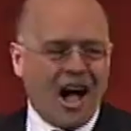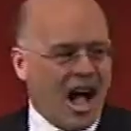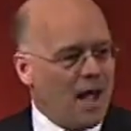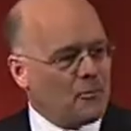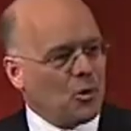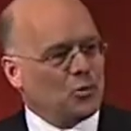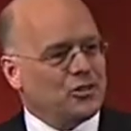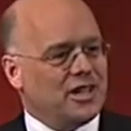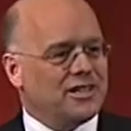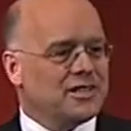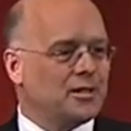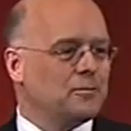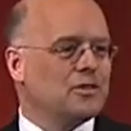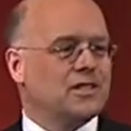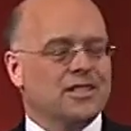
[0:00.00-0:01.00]
I'm O.J.
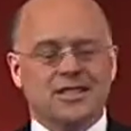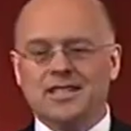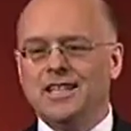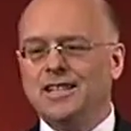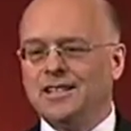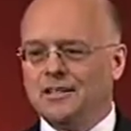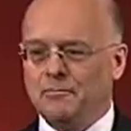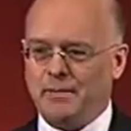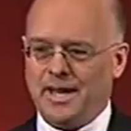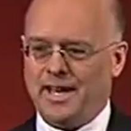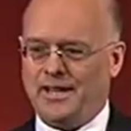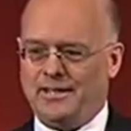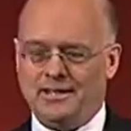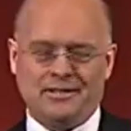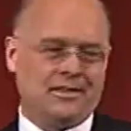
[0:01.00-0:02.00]
Simpson's seat
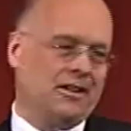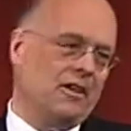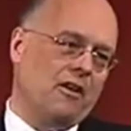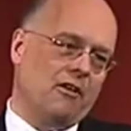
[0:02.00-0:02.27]
companion,